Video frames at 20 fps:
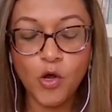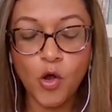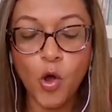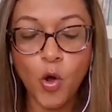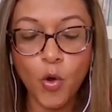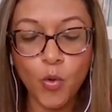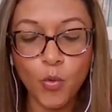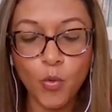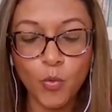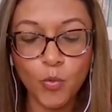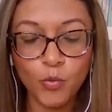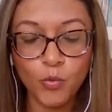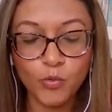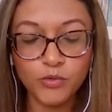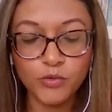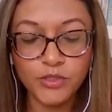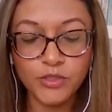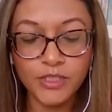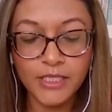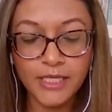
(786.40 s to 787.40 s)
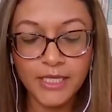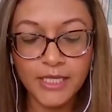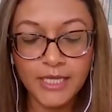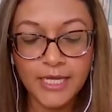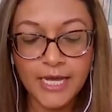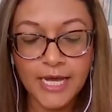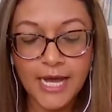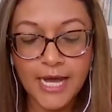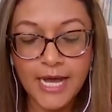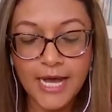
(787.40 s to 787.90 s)
cold,
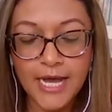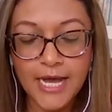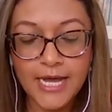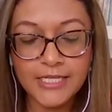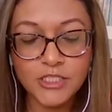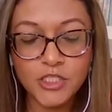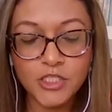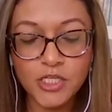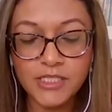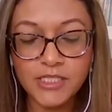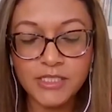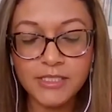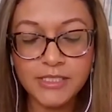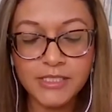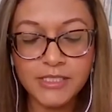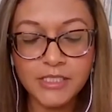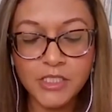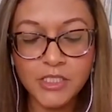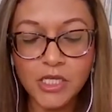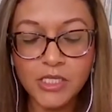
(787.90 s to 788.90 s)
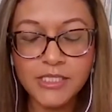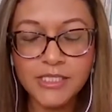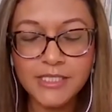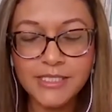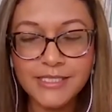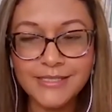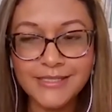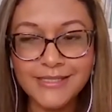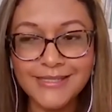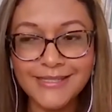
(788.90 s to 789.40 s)

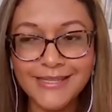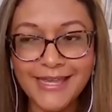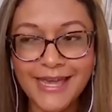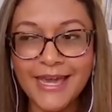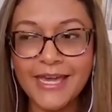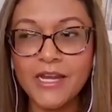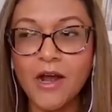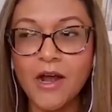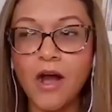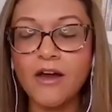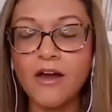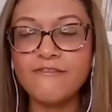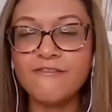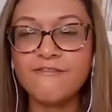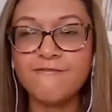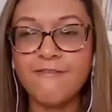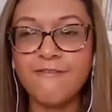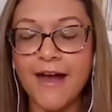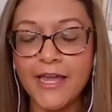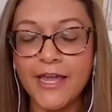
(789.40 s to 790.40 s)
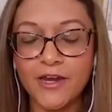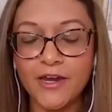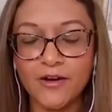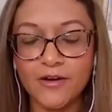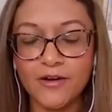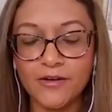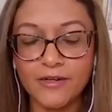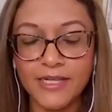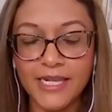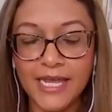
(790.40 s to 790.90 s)
just get on
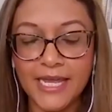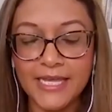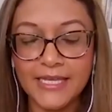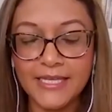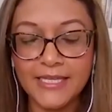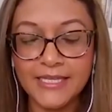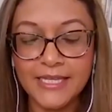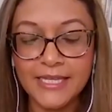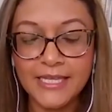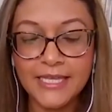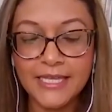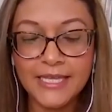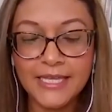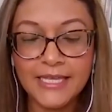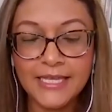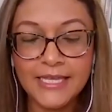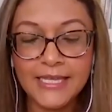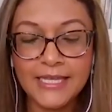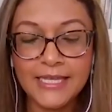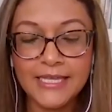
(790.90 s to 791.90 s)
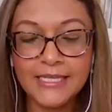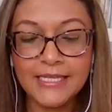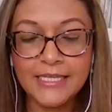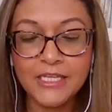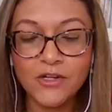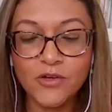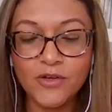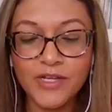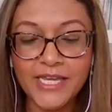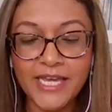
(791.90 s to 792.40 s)
fire. Like,
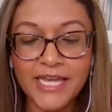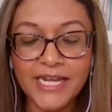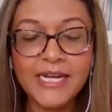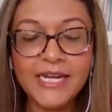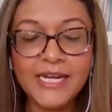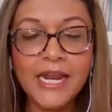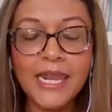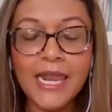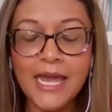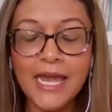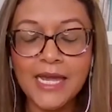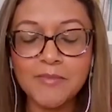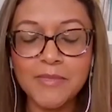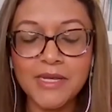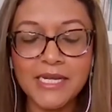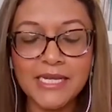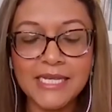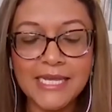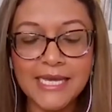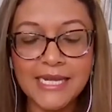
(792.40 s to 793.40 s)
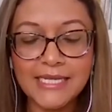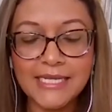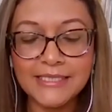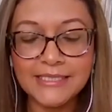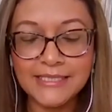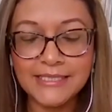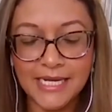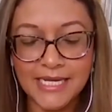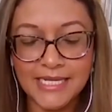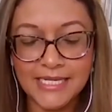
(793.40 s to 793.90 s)
get in alignment and get
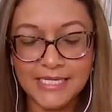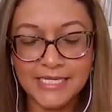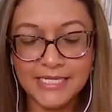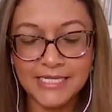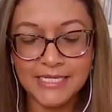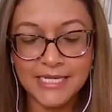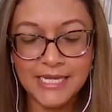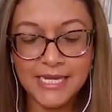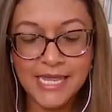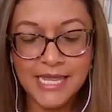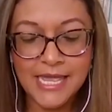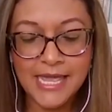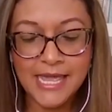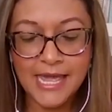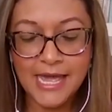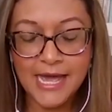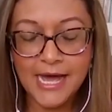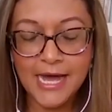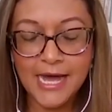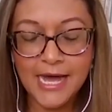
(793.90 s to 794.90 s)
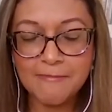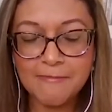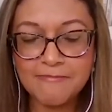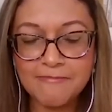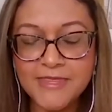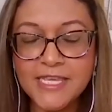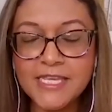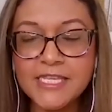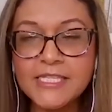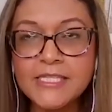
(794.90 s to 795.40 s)
it done.
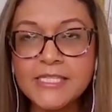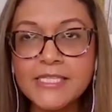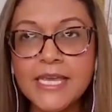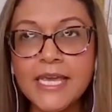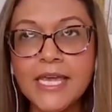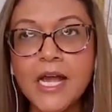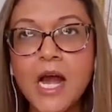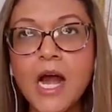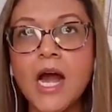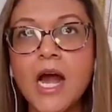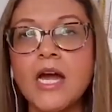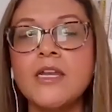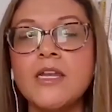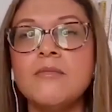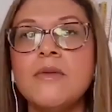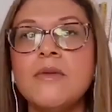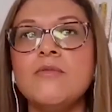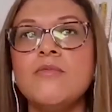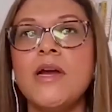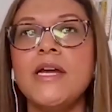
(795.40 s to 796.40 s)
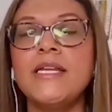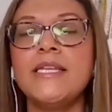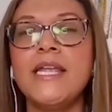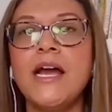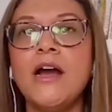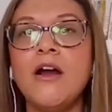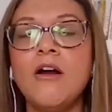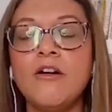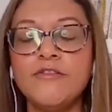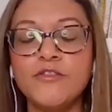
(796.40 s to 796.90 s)
This economy right
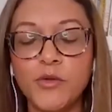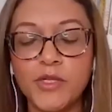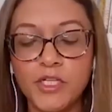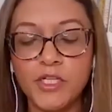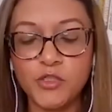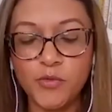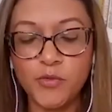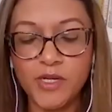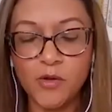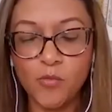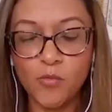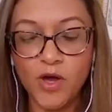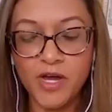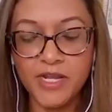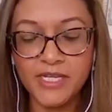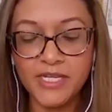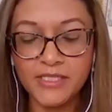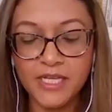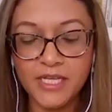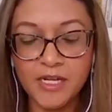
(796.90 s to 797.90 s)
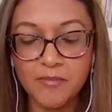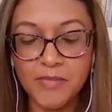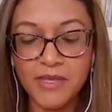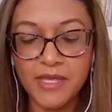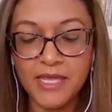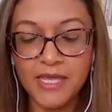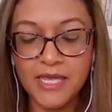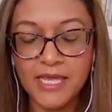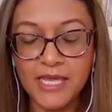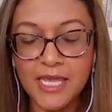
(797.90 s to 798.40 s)
now of 2021 is going to
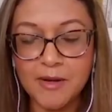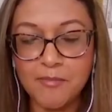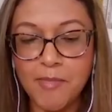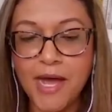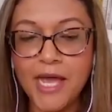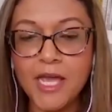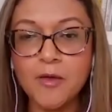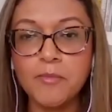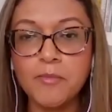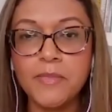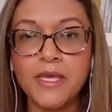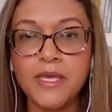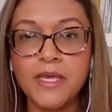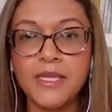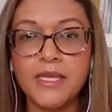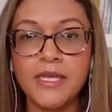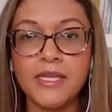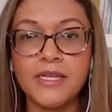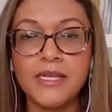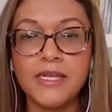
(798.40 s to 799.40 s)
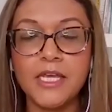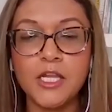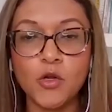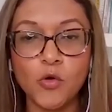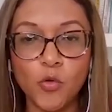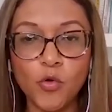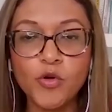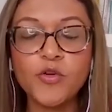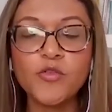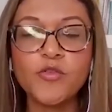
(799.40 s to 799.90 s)
be, in my opinion, in
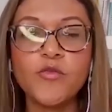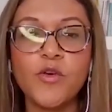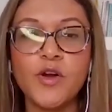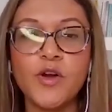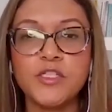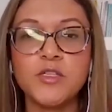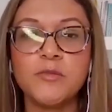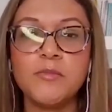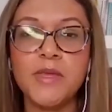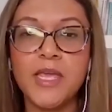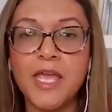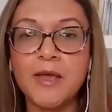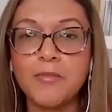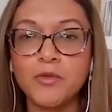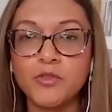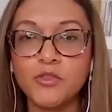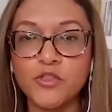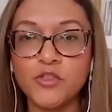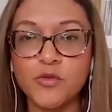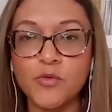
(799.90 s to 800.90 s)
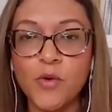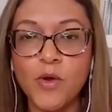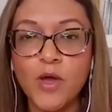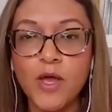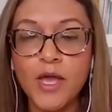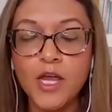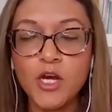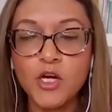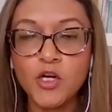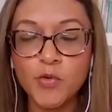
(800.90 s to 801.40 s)
order for us to be able to
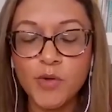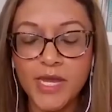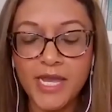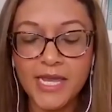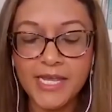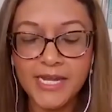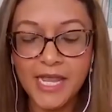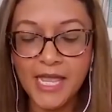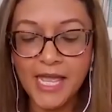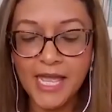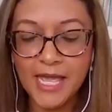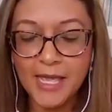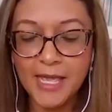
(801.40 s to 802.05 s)
create